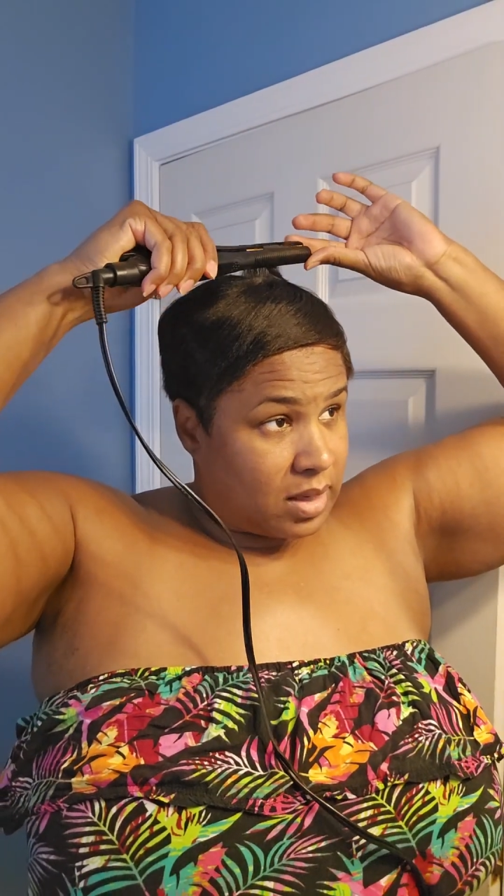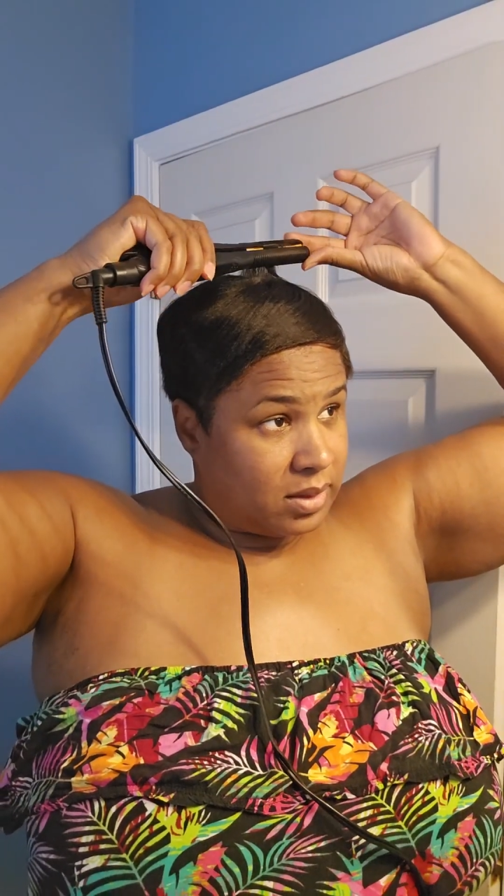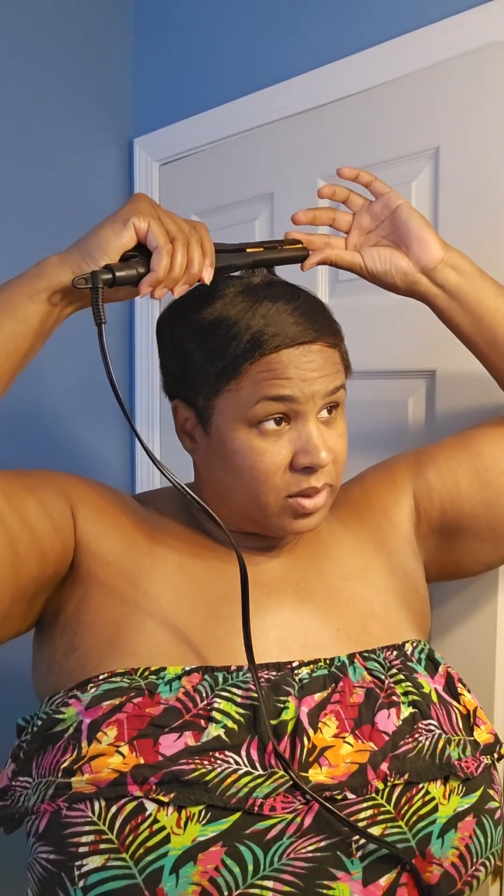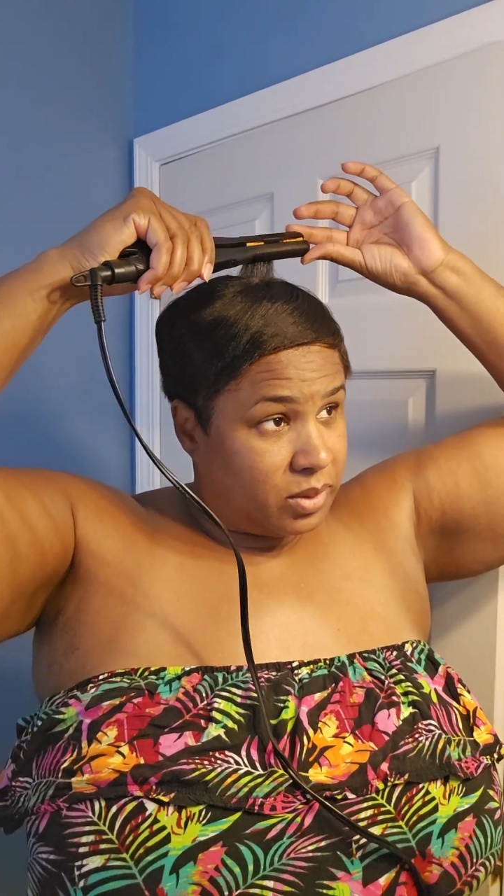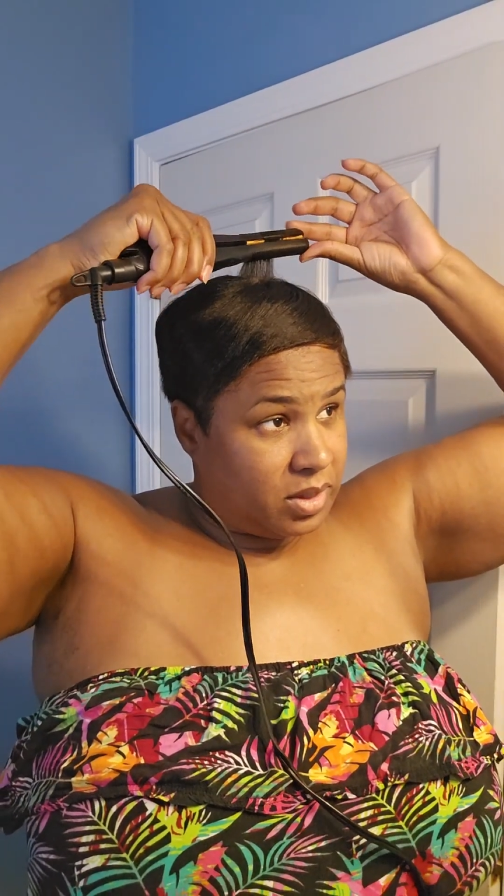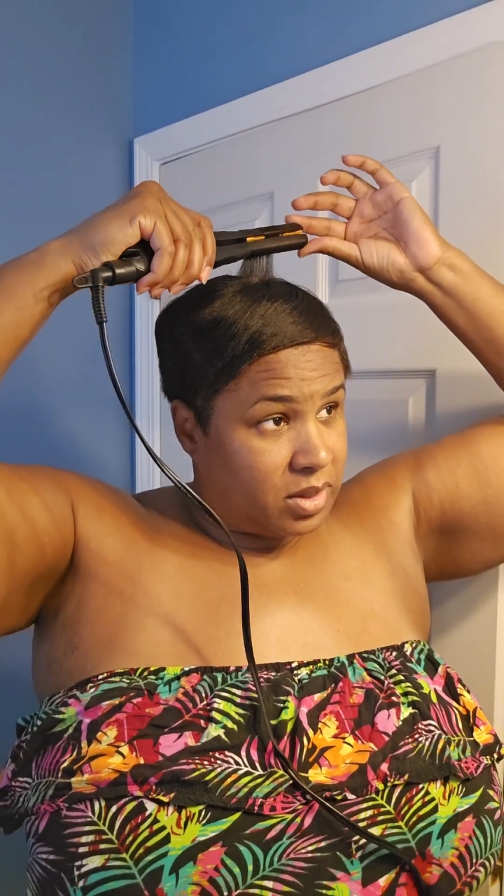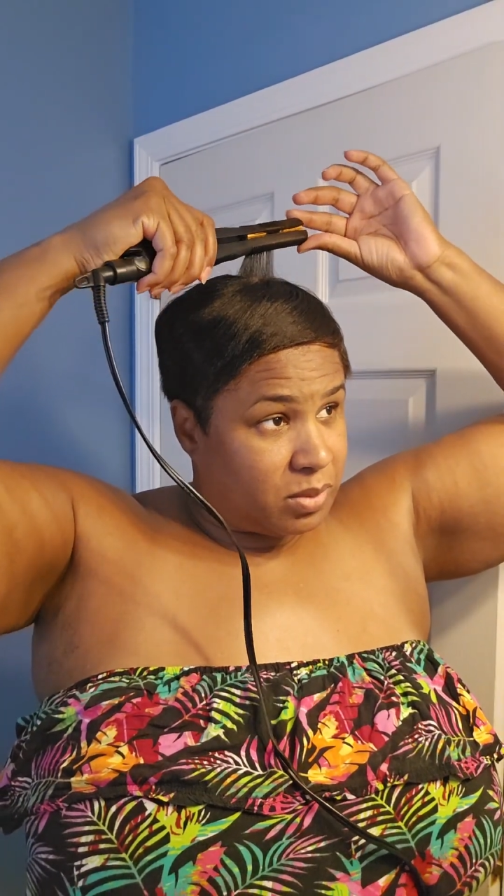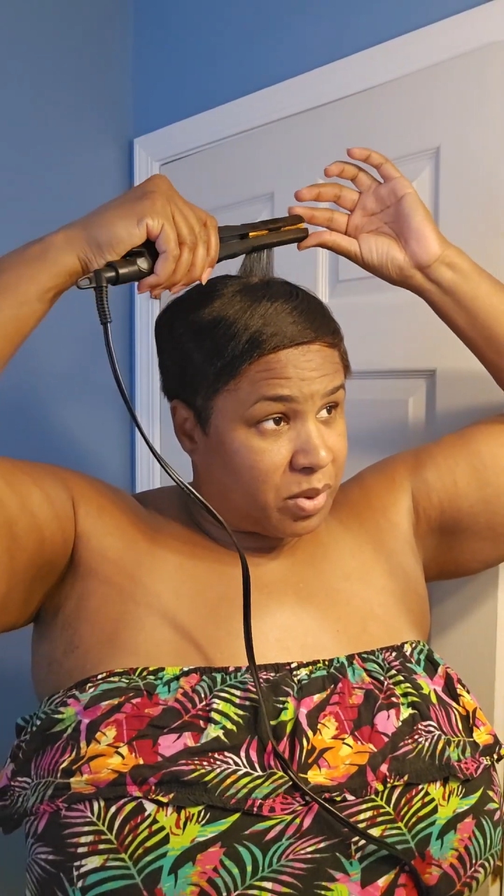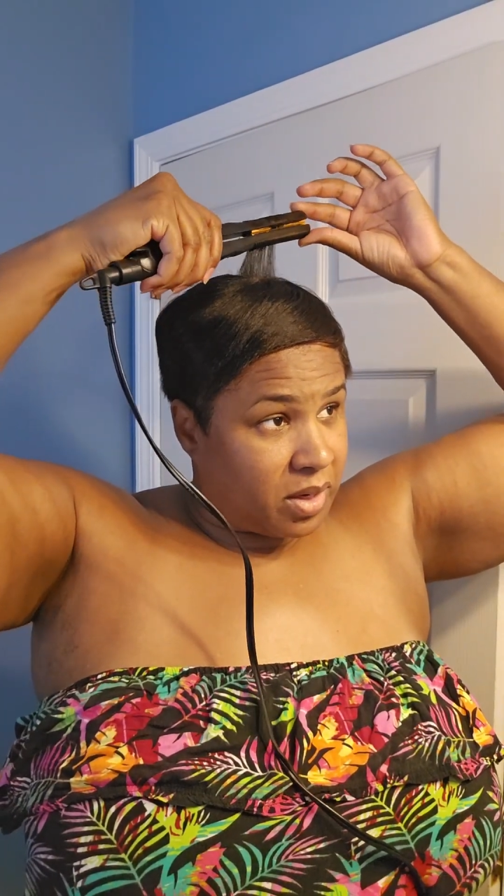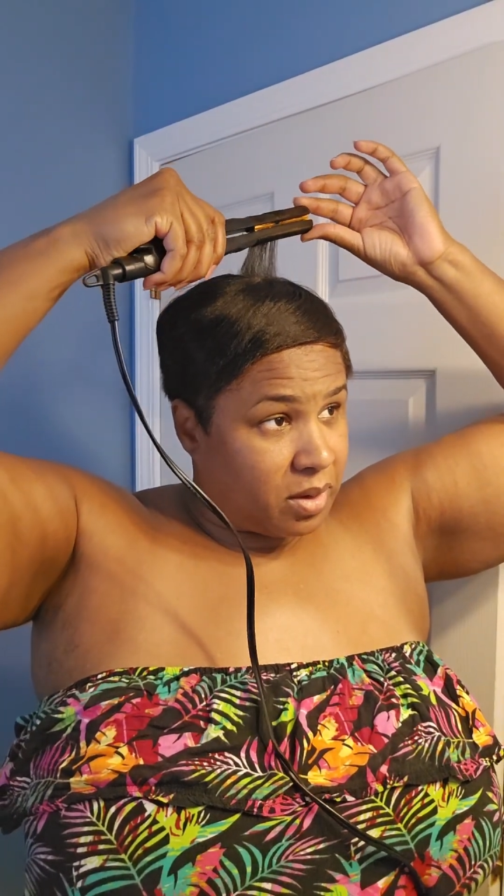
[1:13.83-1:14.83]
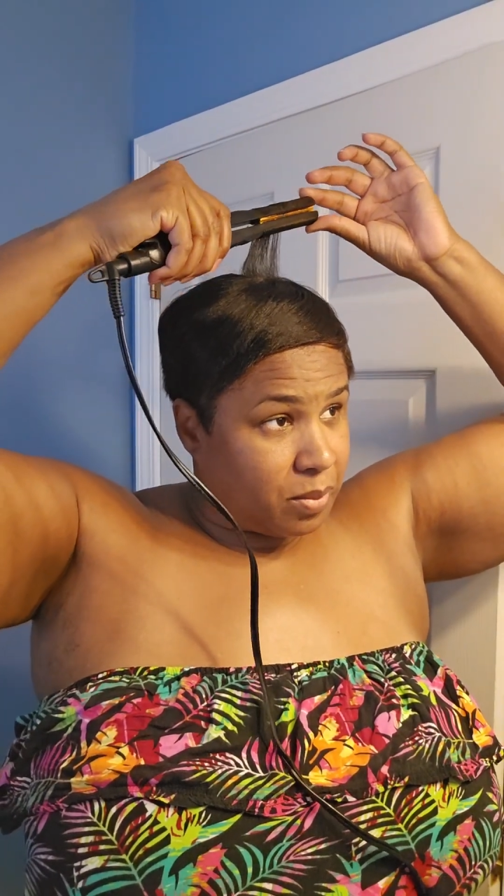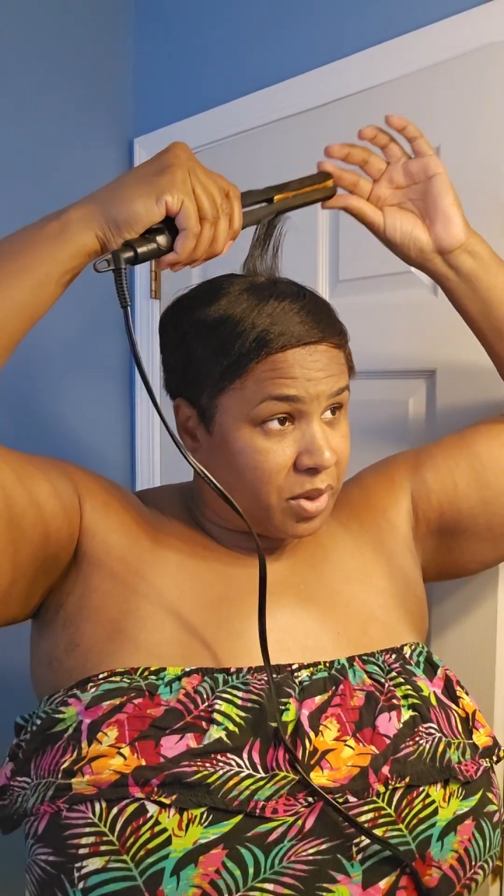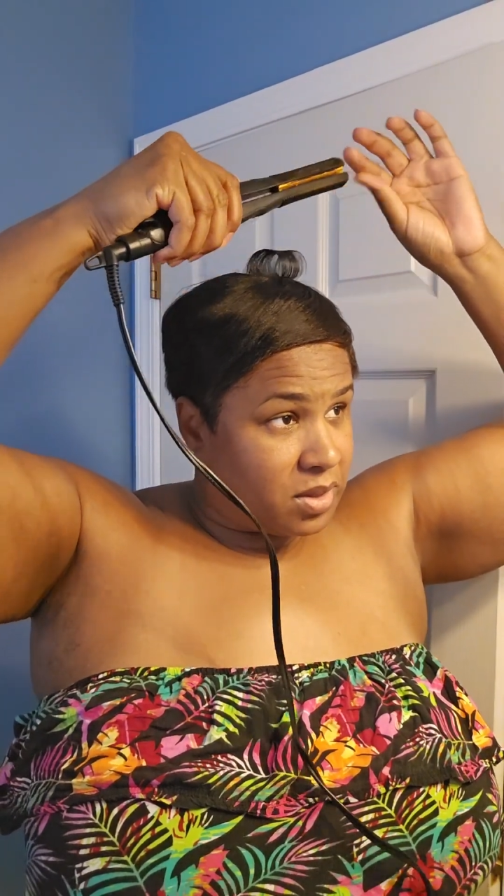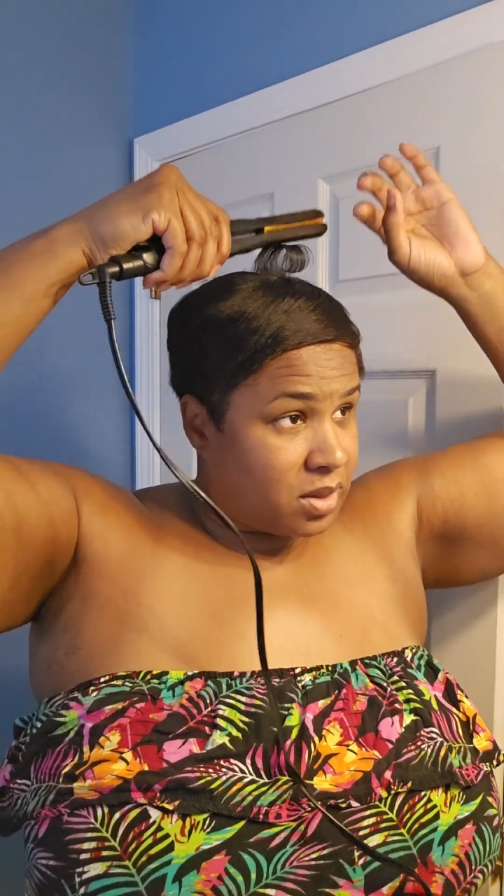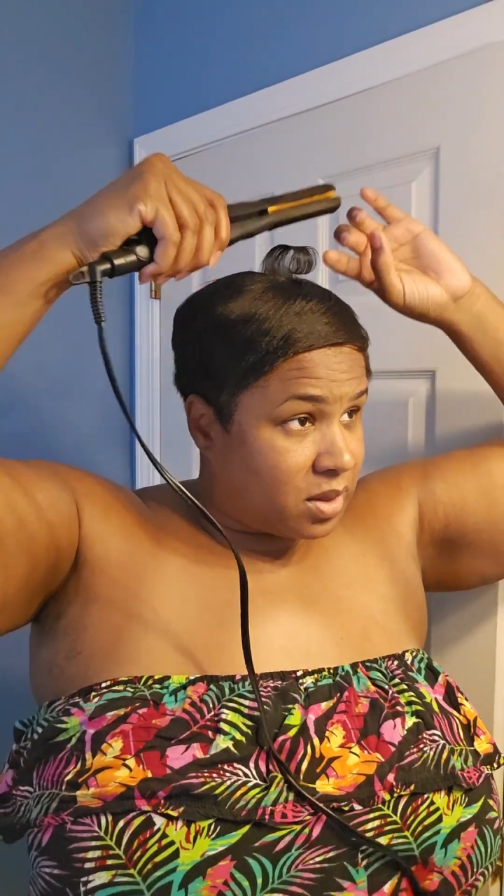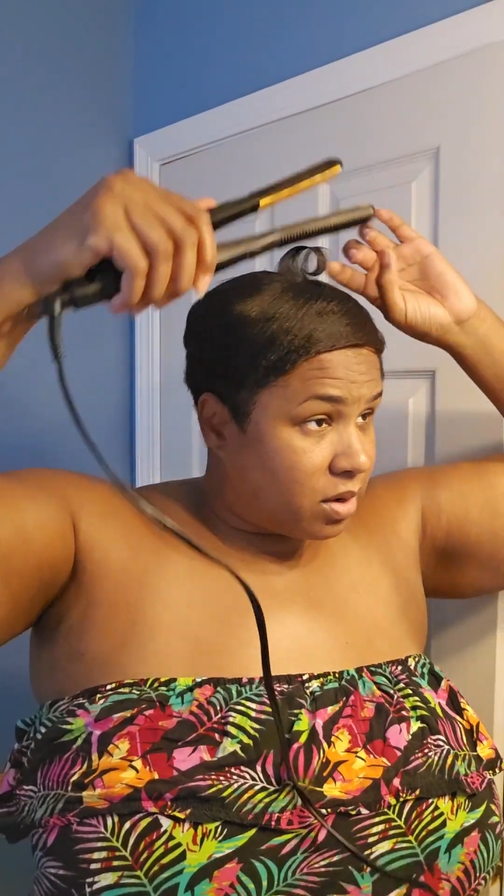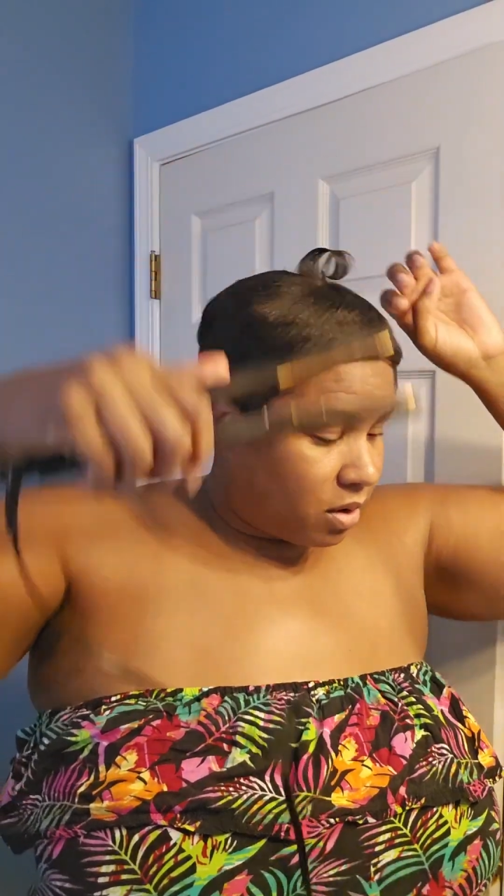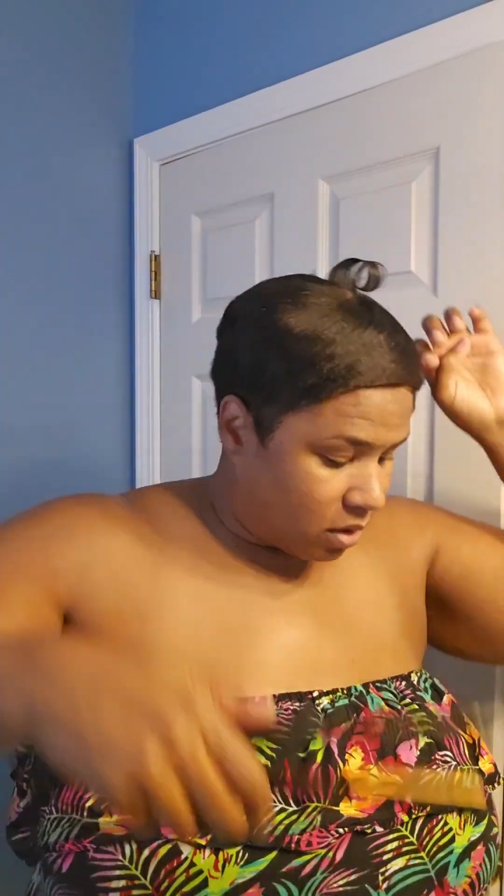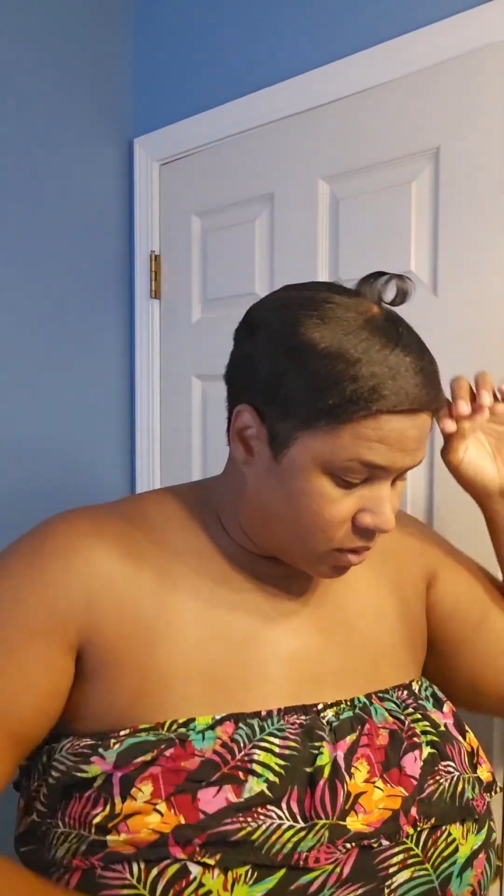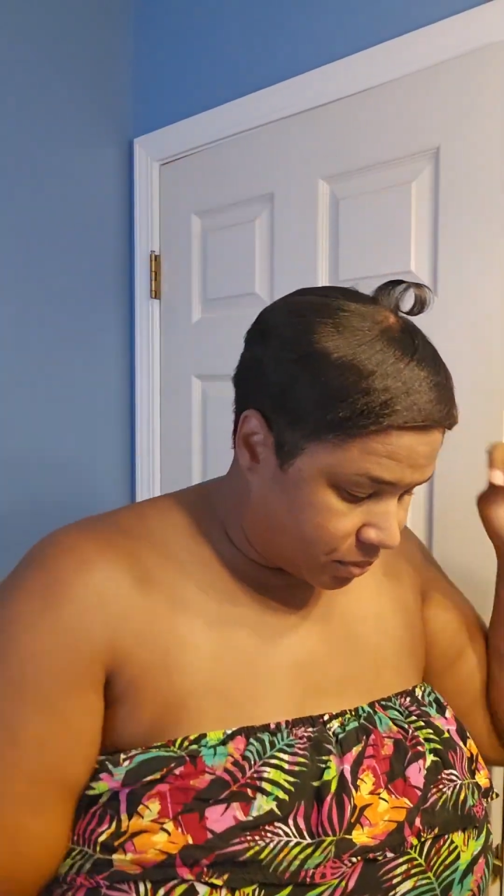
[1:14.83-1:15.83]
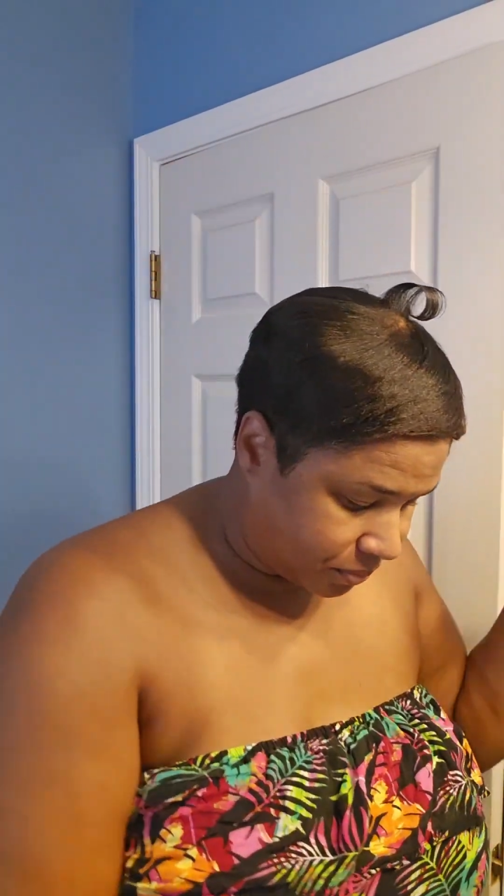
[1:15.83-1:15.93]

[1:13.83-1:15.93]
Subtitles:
I literally just pick up pieces and curl.